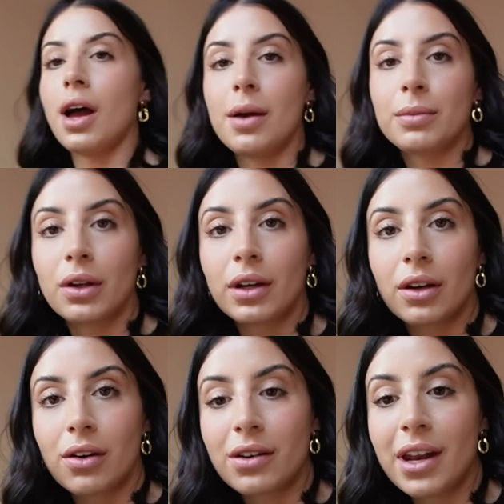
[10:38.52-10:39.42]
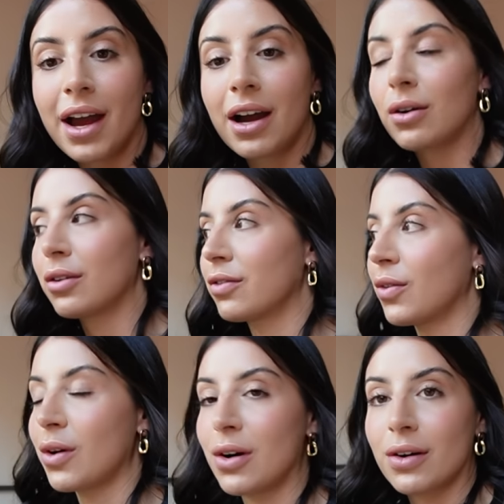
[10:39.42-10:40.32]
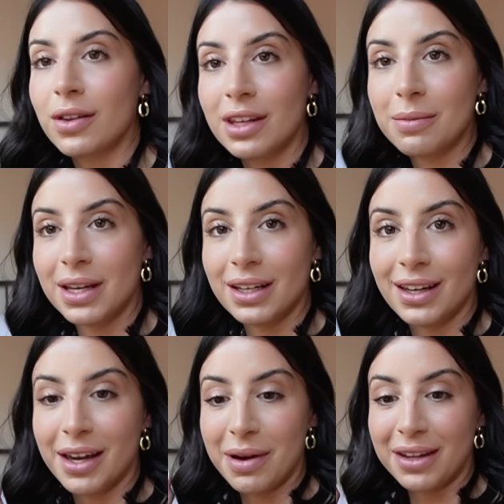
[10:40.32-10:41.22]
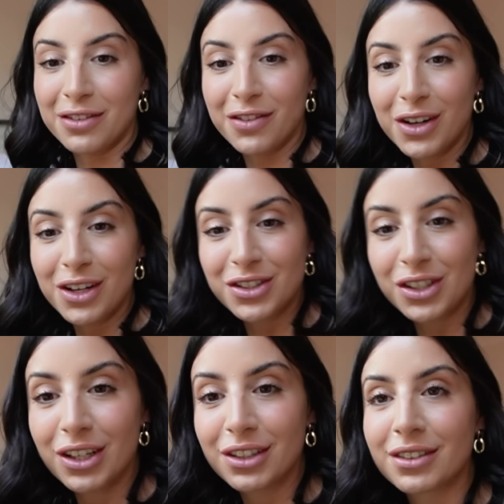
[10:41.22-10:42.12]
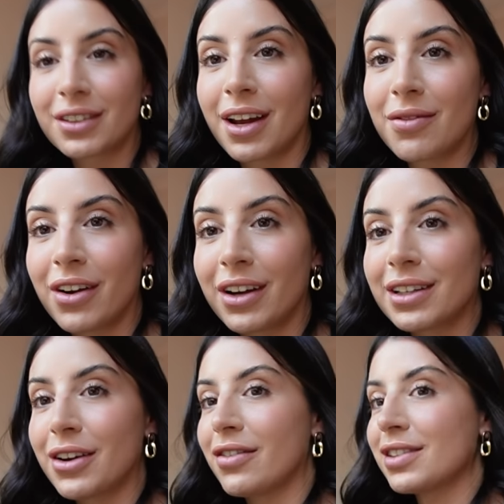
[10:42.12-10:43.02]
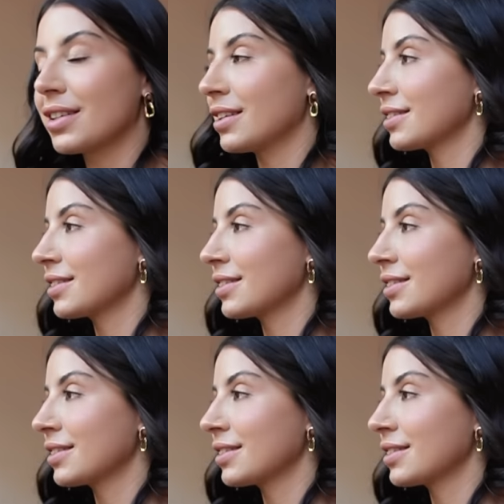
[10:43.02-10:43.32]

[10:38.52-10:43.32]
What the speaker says: I'm logging on now for the meeting about the photo shoot. I'm very nervous and